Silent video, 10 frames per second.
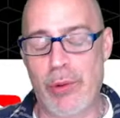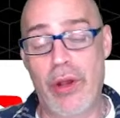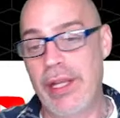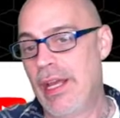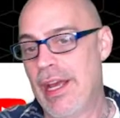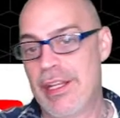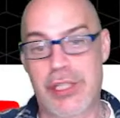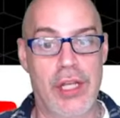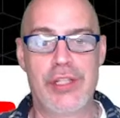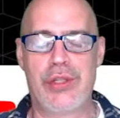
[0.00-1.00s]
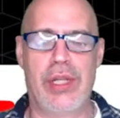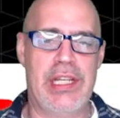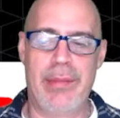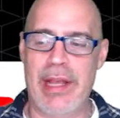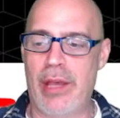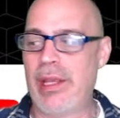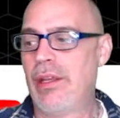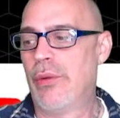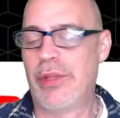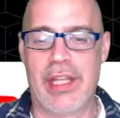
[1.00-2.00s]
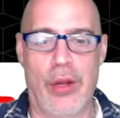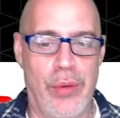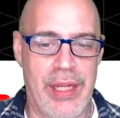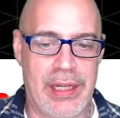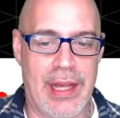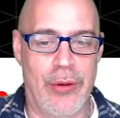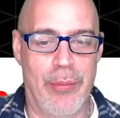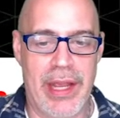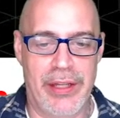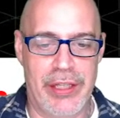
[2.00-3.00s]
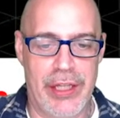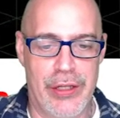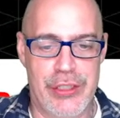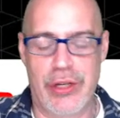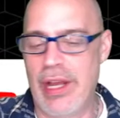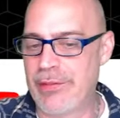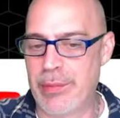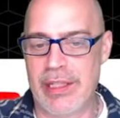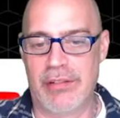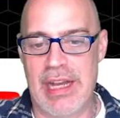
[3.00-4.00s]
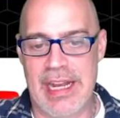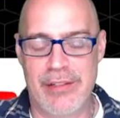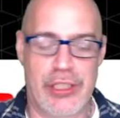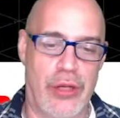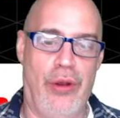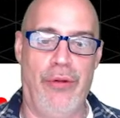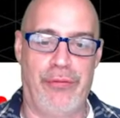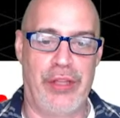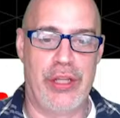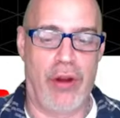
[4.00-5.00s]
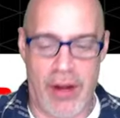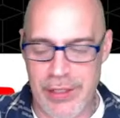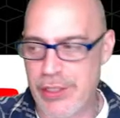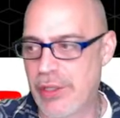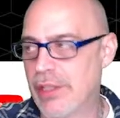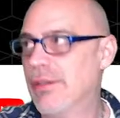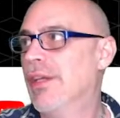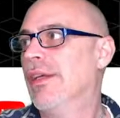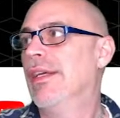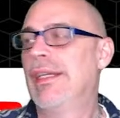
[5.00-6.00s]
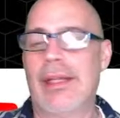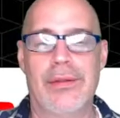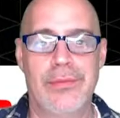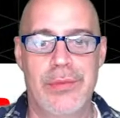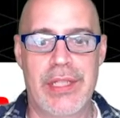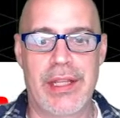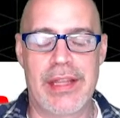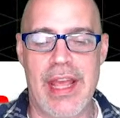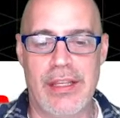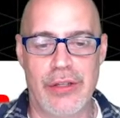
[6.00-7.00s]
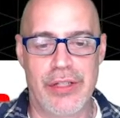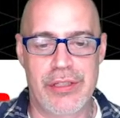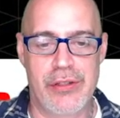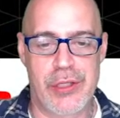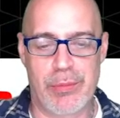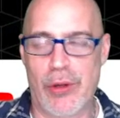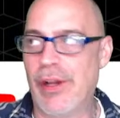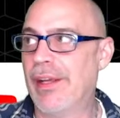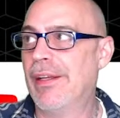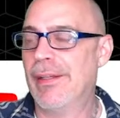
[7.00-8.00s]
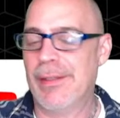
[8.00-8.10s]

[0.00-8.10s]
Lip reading: Boy, as long as you email me within a week, I will mail you those. You don't have to be in the live show. Hopefully you are, so you can, you know, say thank you to Sluice Boy